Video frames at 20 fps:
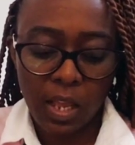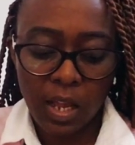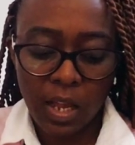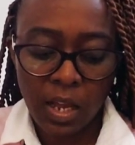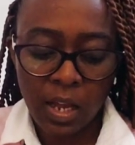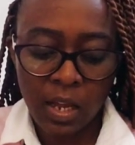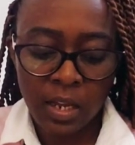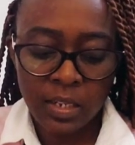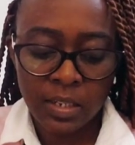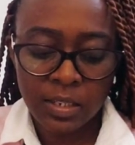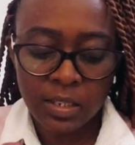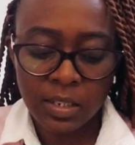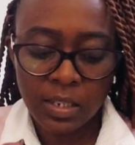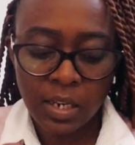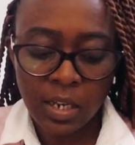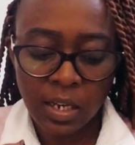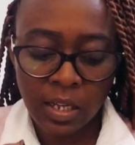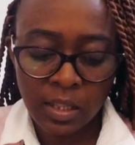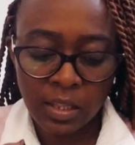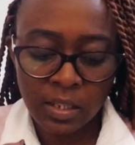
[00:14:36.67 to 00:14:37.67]
And
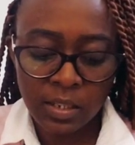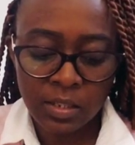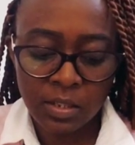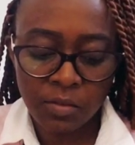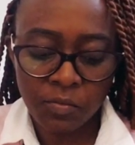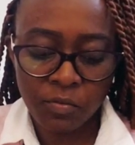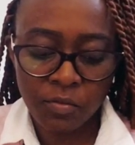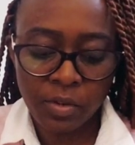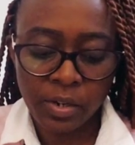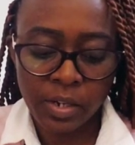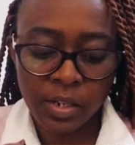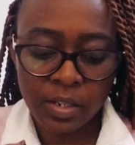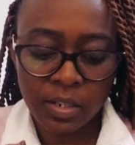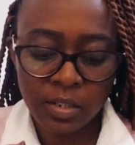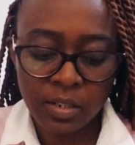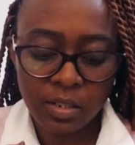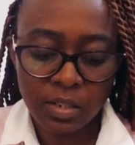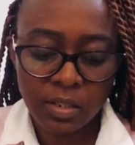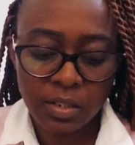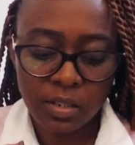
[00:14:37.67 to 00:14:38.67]
yeah, there's a
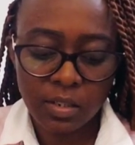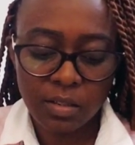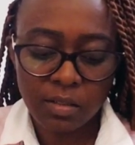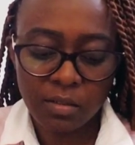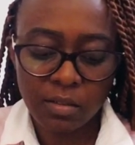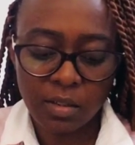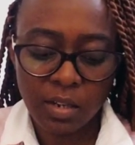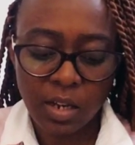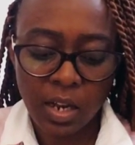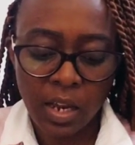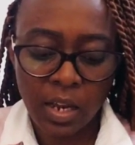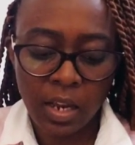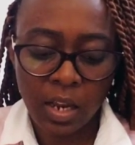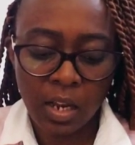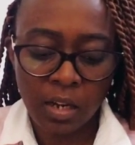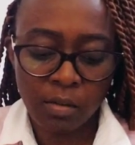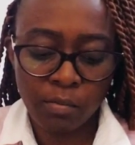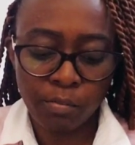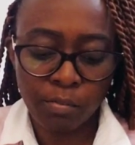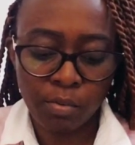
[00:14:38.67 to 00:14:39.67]
friend I
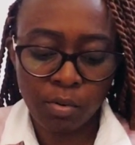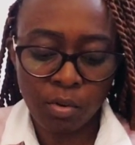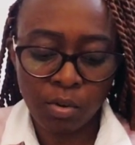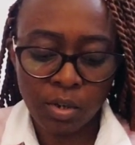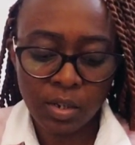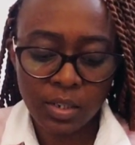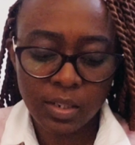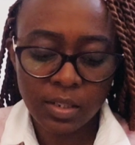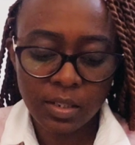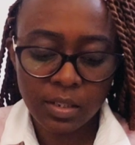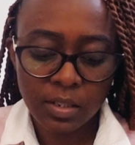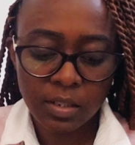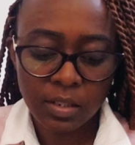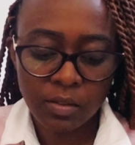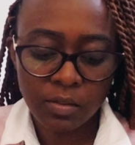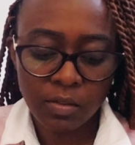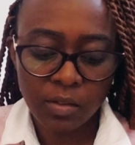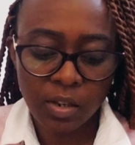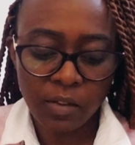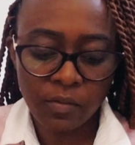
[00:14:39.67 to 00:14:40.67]
unblocked
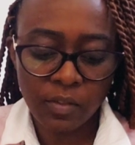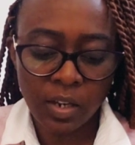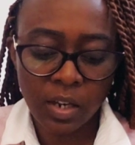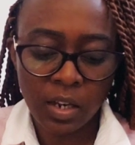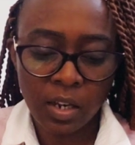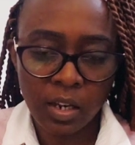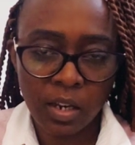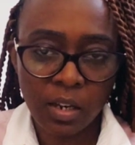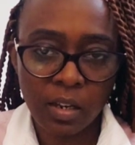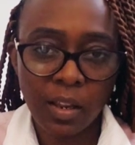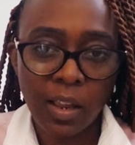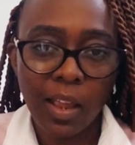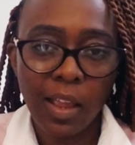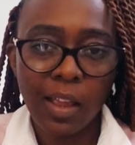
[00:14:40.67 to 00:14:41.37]
after a